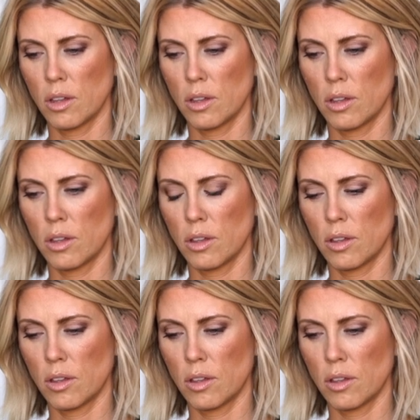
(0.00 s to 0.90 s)

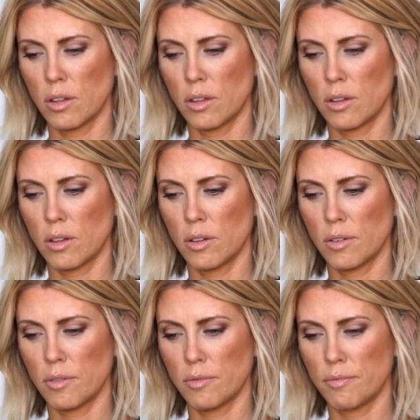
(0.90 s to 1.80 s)

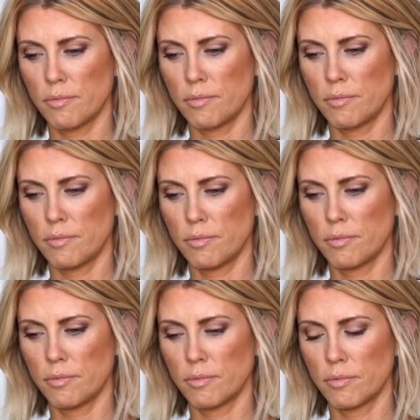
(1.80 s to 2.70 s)

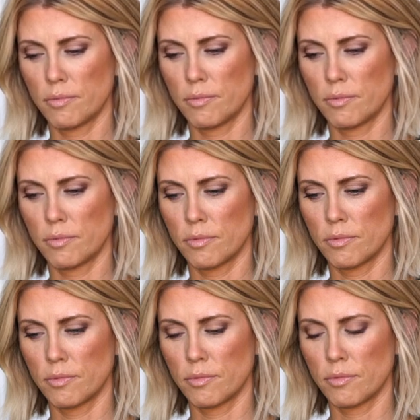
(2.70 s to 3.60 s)

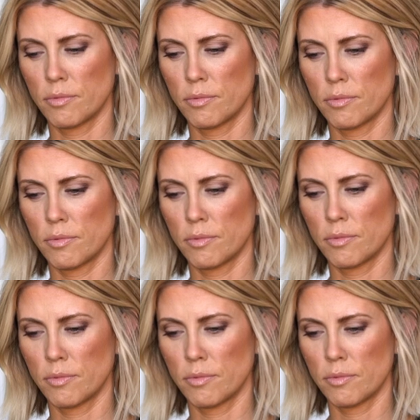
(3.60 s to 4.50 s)

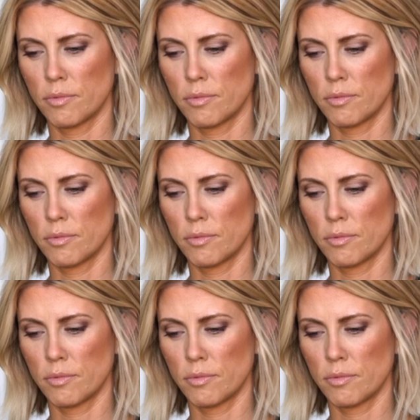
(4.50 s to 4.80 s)
[no speech]